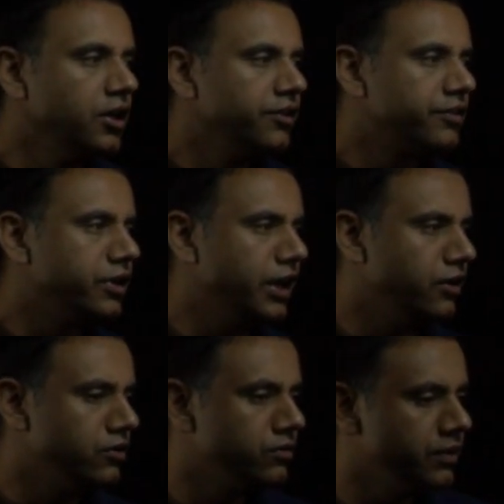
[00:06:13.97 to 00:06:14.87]
So
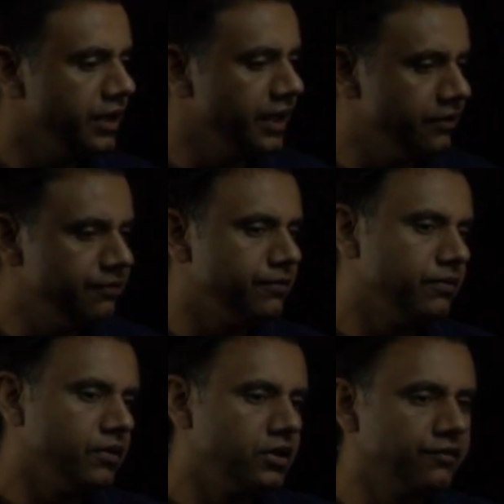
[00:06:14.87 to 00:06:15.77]
now, if
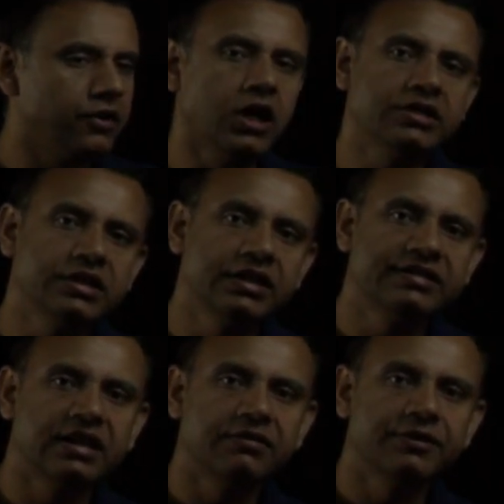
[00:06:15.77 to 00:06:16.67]
the velocity
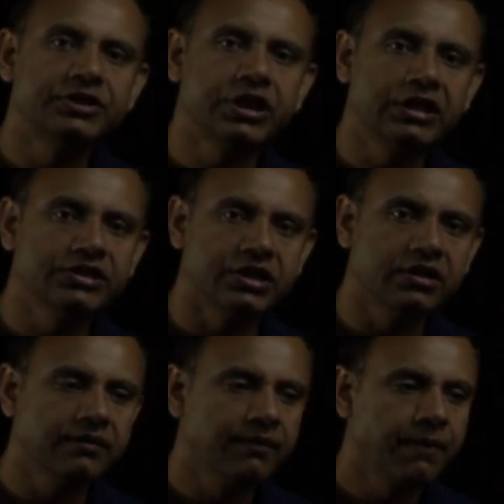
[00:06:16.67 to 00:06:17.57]
itself is
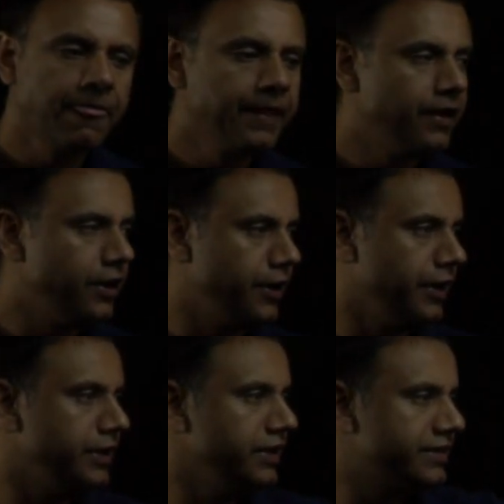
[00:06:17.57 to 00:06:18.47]
changing,
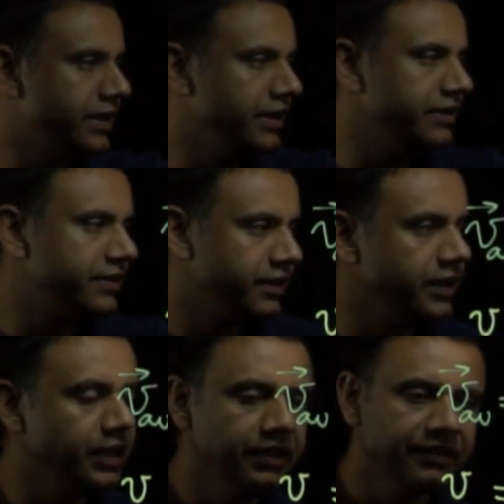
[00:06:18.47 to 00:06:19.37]
in this case,
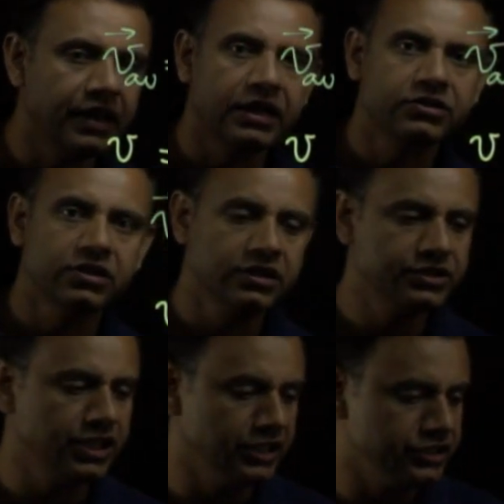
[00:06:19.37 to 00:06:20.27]
it is actually
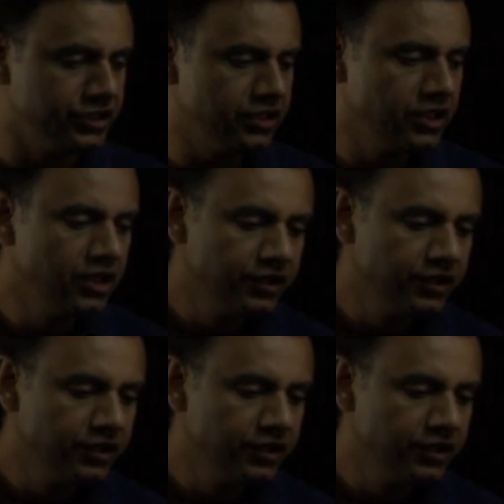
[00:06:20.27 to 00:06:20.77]
changing.